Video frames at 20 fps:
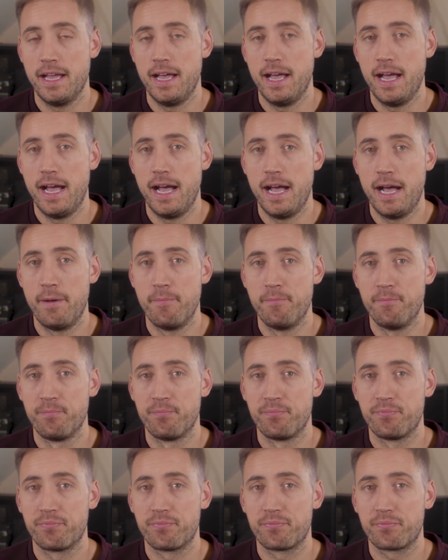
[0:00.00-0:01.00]
You
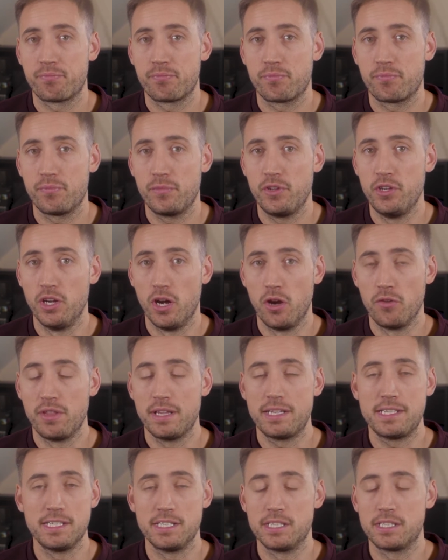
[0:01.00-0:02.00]
know,
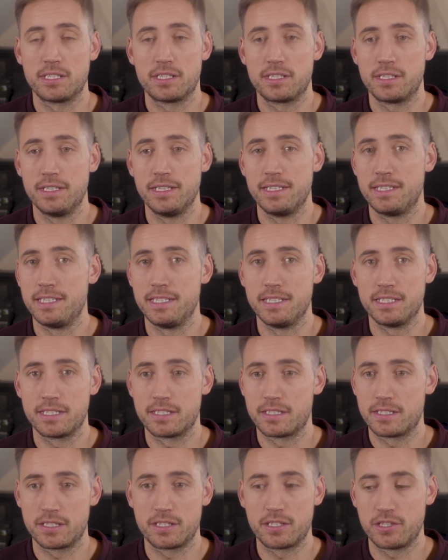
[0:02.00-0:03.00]
this
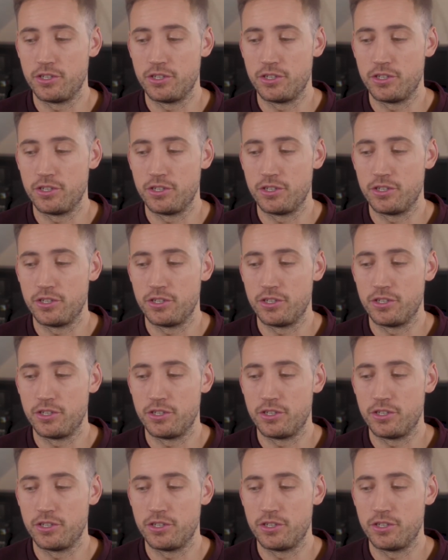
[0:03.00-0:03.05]
is